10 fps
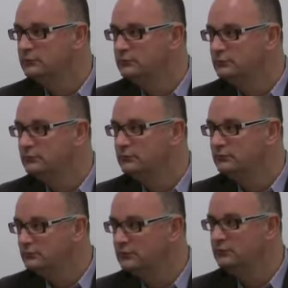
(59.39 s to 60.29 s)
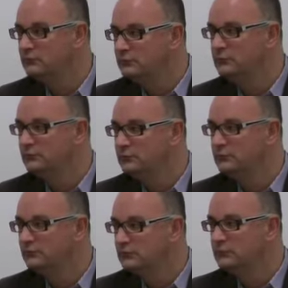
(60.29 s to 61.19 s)

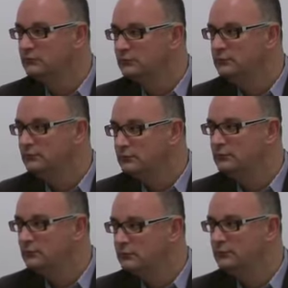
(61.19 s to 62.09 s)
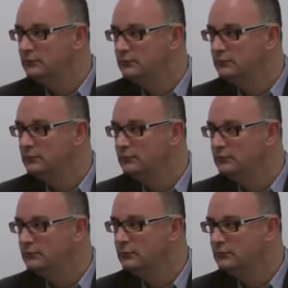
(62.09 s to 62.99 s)

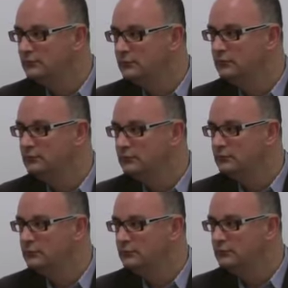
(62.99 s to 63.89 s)
(not speaking)